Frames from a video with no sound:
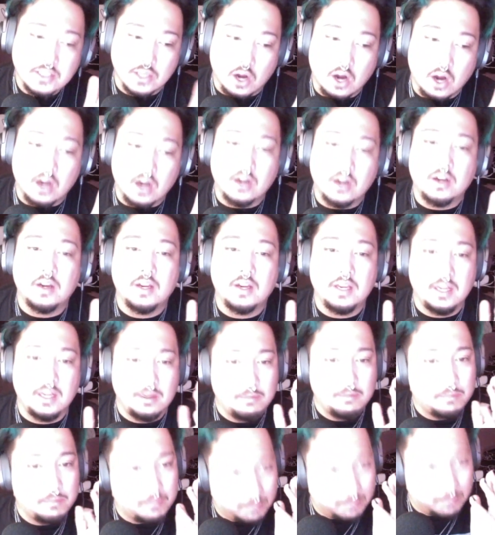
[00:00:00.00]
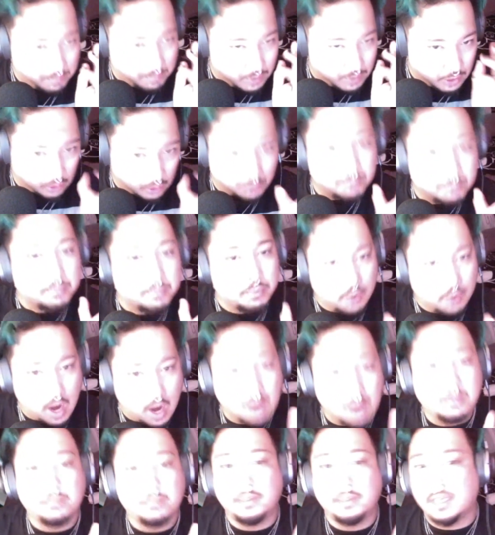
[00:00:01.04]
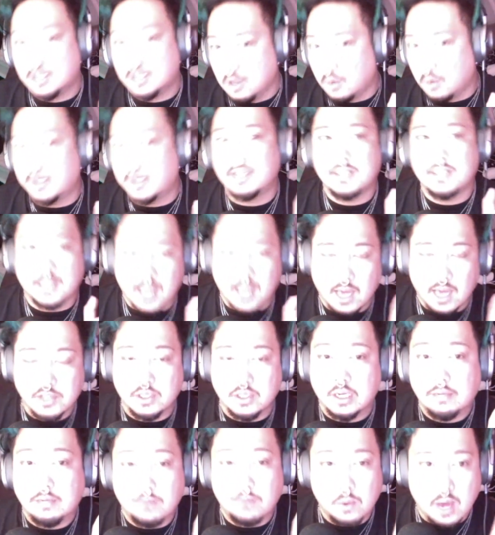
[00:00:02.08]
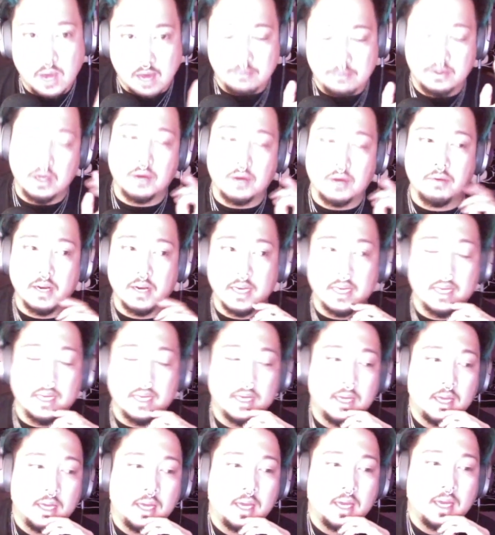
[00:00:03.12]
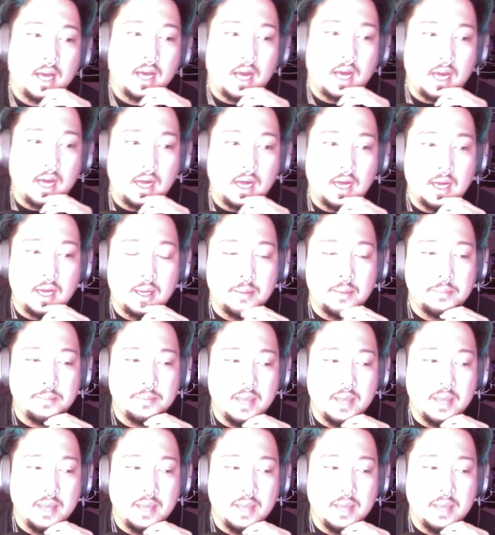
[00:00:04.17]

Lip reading: are you're probably going to catch it if you haven't already. And